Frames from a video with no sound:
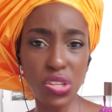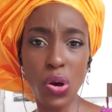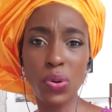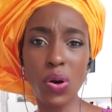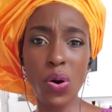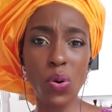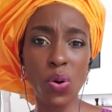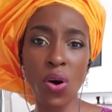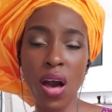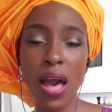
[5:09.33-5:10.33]
No,
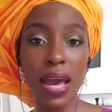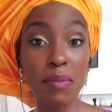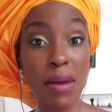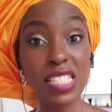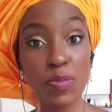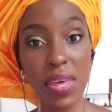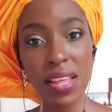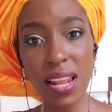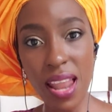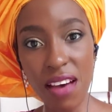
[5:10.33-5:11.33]
no. It must be
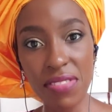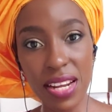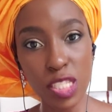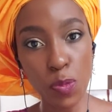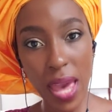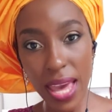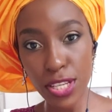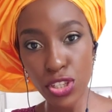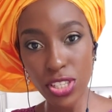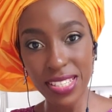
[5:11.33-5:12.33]
the love that is
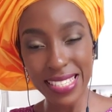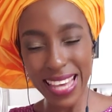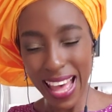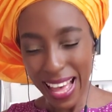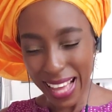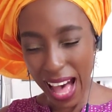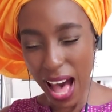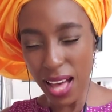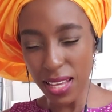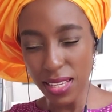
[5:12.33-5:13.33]
patient,
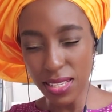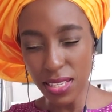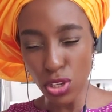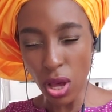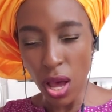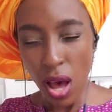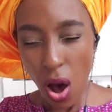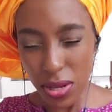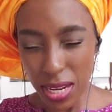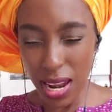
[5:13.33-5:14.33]
kind,
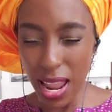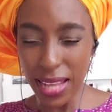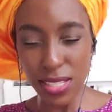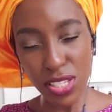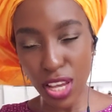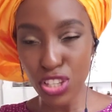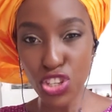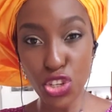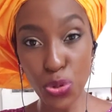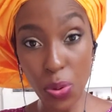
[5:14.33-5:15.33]
delights in
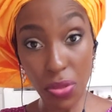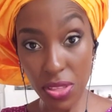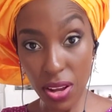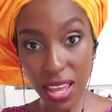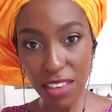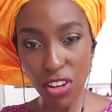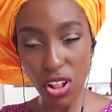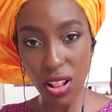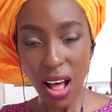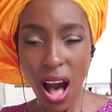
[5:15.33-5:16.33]
truth, not
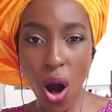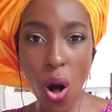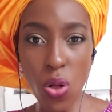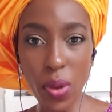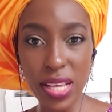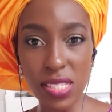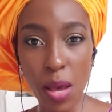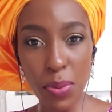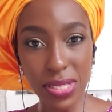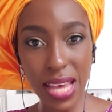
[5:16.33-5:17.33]
evil, always
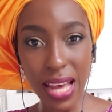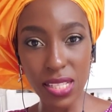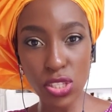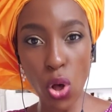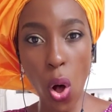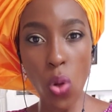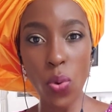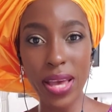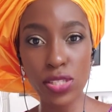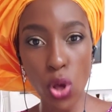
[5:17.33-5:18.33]
protects,
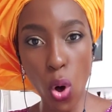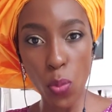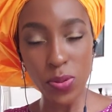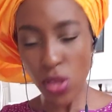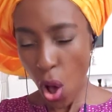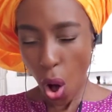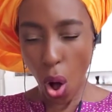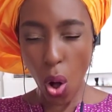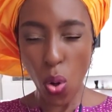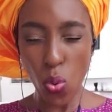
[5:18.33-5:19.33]
always hopes,
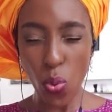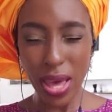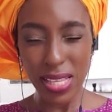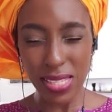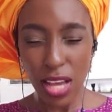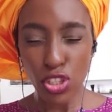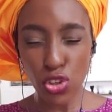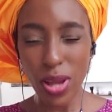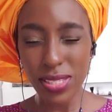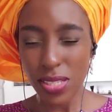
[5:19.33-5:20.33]
always
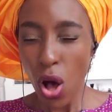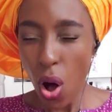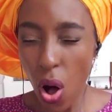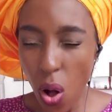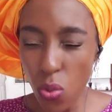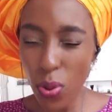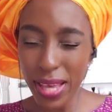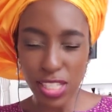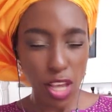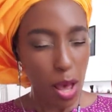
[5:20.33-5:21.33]
trusts,
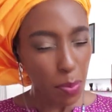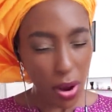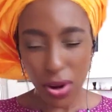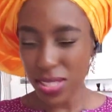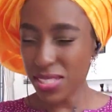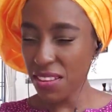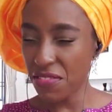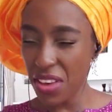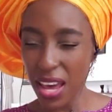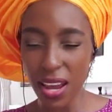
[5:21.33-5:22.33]
always
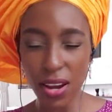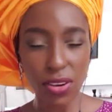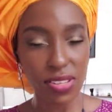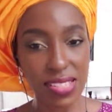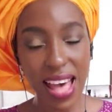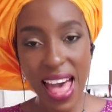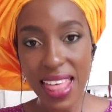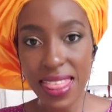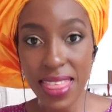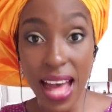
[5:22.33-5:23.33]
perseveres.
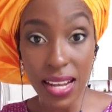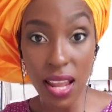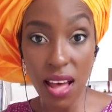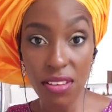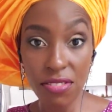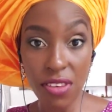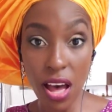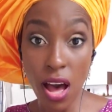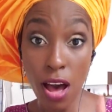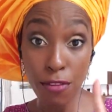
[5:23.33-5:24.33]
That
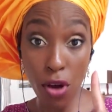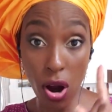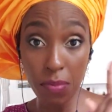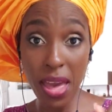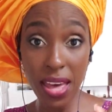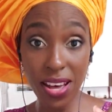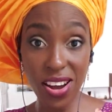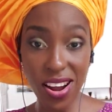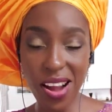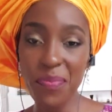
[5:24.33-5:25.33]
love for our
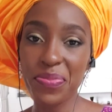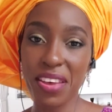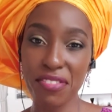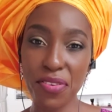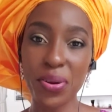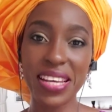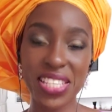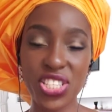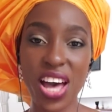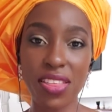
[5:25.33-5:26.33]
Maker, for
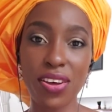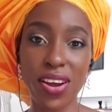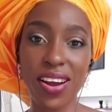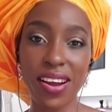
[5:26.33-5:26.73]
each other.